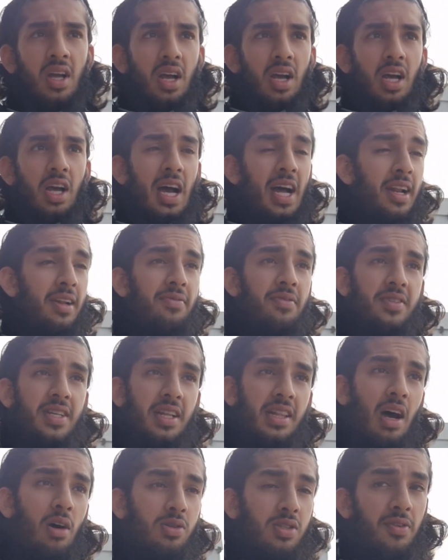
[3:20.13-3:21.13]
Uh, I have to say
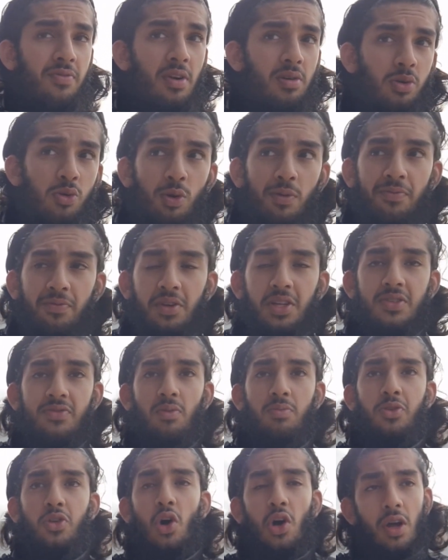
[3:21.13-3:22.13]
that was a very good finish
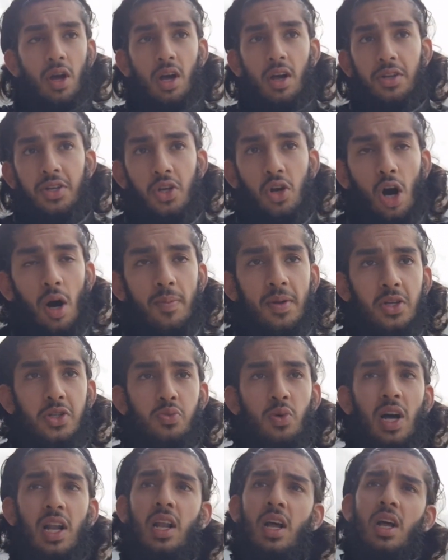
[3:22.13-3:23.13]
from D- uh, Diaby as
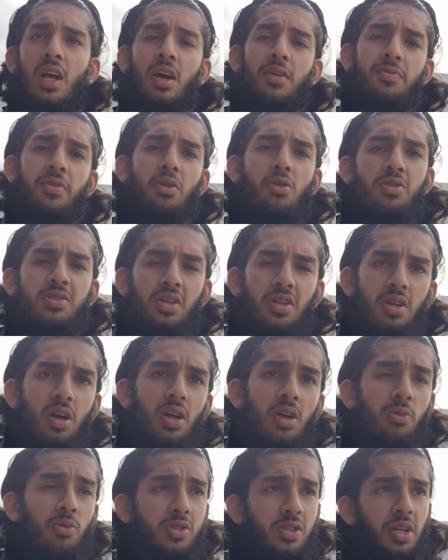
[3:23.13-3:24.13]
well because in, uh,
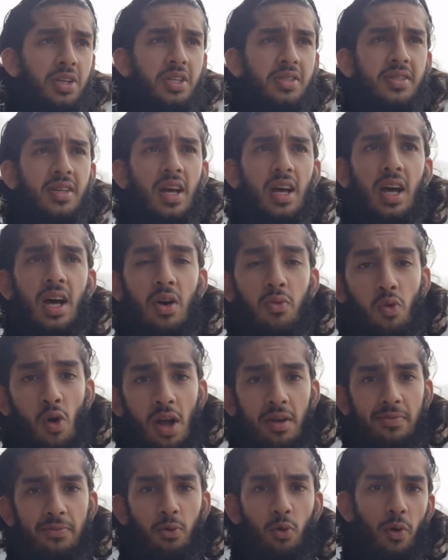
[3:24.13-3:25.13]
it was on his uh,
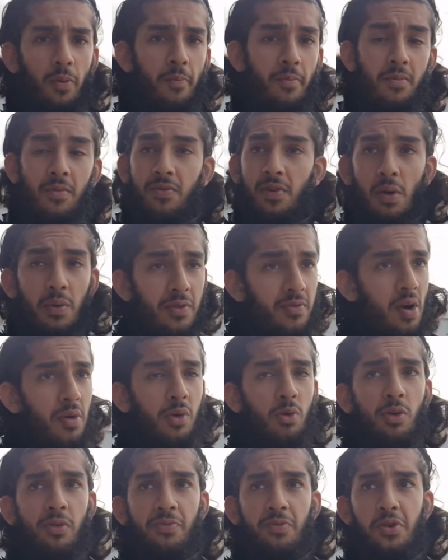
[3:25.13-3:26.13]
right foot very,
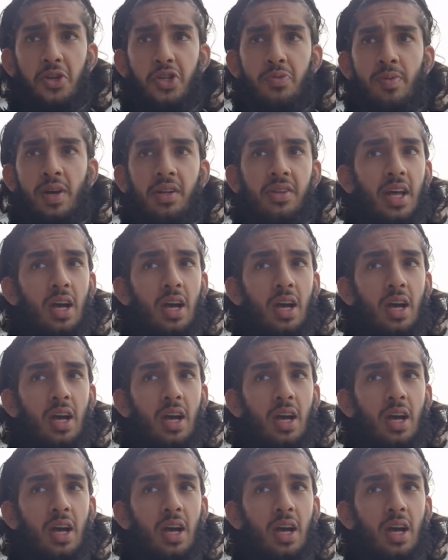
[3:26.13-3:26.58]
very good finish, man.